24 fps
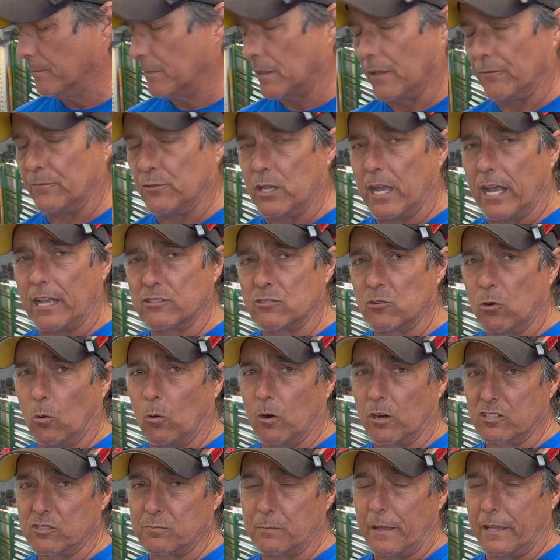If you guys don't
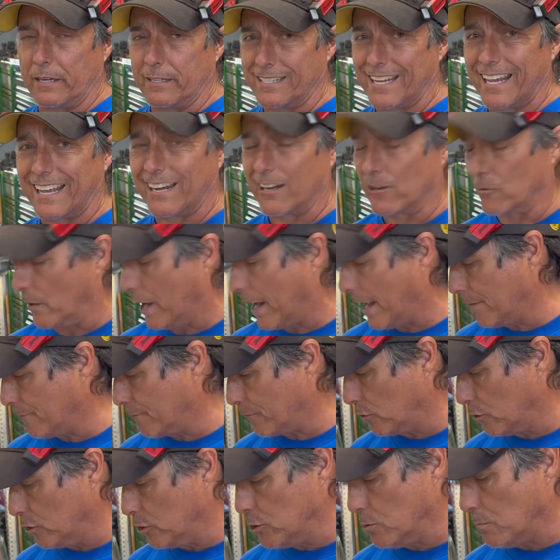want to spend 10 grand
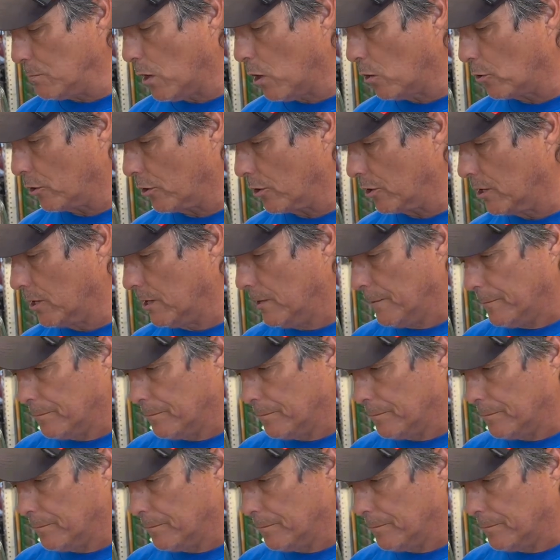for a new motor,